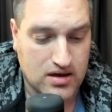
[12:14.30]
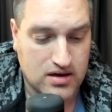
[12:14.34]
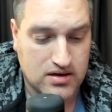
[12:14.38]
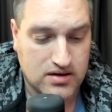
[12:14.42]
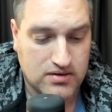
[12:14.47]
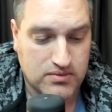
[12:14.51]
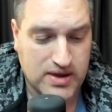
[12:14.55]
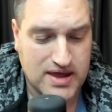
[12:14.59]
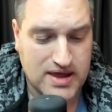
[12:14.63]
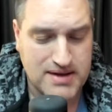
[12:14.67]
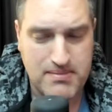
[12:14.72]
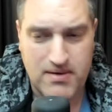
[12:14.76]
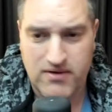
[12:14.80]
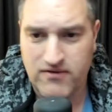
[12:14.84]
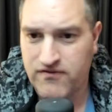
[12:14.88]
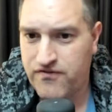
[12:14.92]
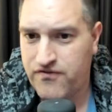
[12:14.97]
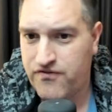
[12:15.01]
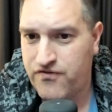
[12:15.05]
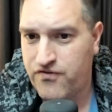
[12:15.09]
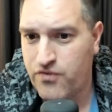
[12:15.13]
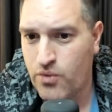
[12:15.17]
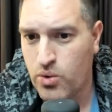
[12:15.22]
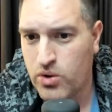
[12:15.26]
we get about
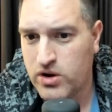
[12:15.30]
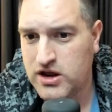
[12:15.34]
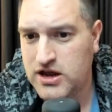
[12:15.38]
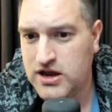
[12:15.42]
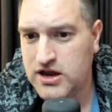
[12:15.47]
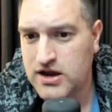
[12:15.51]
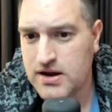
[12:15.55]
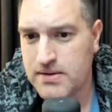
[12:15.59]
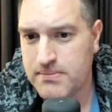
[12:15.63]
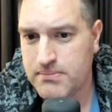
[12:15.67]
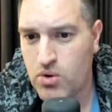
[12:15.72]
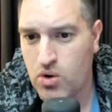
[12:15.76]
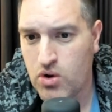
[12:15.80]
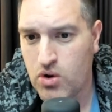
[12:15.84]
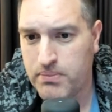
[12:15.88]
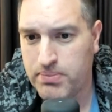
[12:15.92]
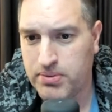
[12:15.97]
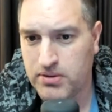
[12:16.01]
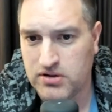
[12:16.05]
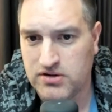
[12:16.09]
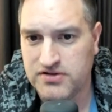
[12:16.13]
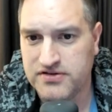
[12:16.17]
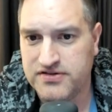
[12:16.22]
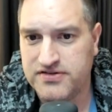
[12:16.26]
40 more
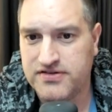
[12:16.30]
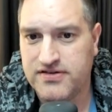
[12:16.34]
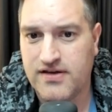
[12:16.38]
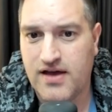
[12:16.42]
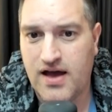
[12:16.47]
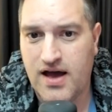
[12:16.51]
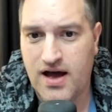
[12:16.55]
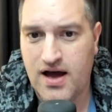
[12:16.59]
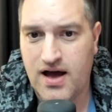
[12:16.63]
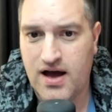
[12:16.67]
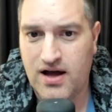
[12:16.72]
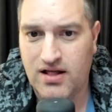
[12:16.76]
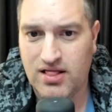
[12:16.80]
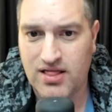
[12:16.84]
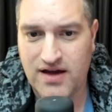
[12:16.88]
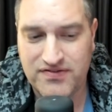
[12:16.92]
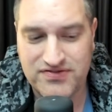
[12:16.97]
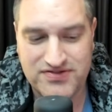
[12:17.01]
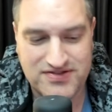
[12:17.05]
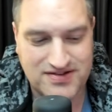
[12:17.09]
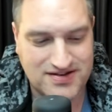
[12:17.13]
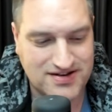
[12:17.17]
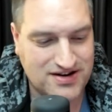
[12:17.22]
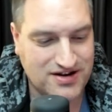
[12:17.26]
pulls
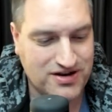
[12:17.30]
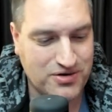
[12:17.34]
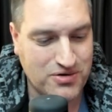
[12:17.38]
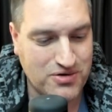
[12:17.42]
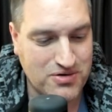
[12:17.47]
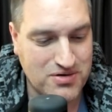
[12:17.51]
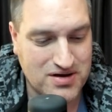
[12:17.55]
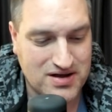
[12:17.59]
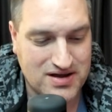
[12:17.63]
left to do.